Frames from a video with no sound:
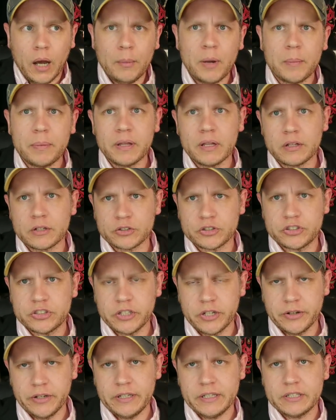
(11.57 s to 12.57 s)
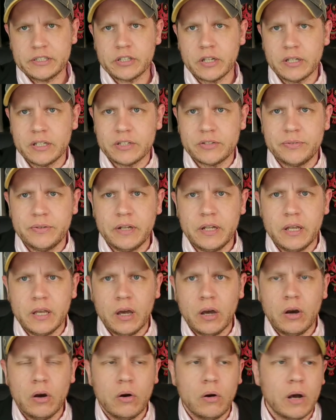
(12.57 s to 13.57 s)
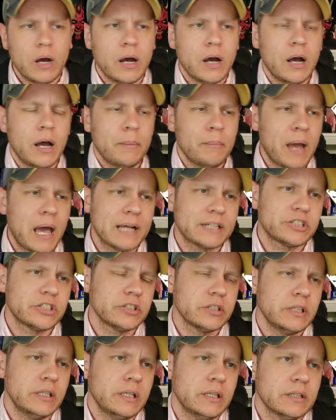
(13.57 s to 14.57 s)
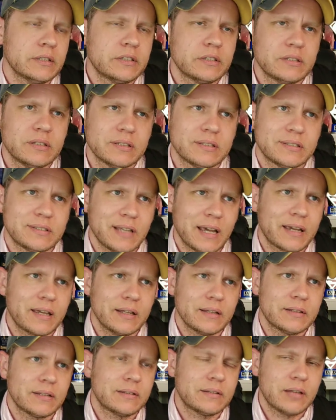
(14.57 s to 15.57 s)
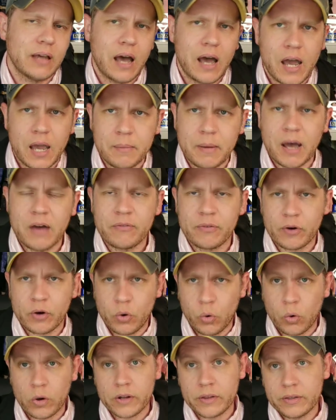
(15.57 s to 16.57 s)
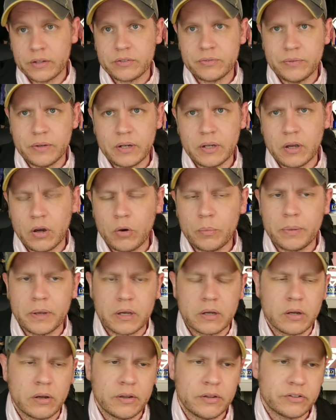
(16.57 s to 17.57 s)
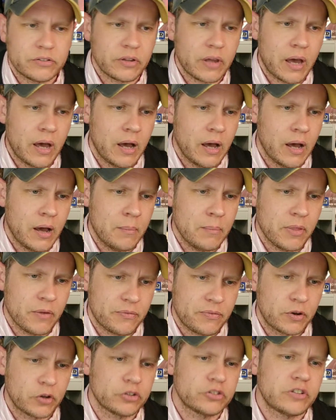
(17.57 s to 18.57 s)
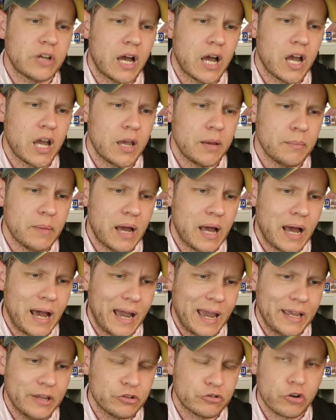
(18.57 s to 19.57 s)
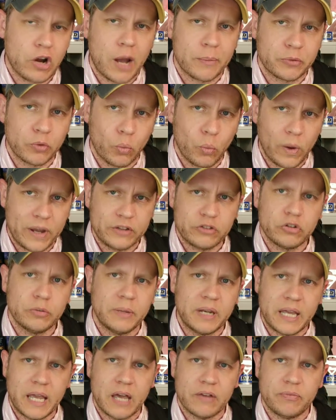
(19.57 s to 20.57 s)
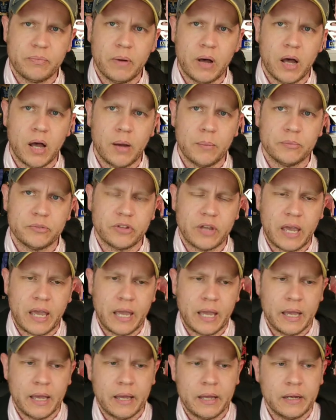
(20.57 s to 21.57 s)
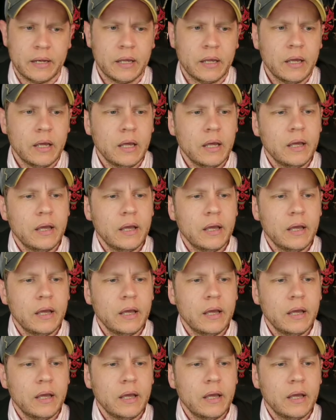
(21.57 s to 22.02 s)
I'm gonna be a little serious on this video. Uh, I'm actually, this is the second time I've recorded this video because um, the first time I dropped way too many F-bombs, and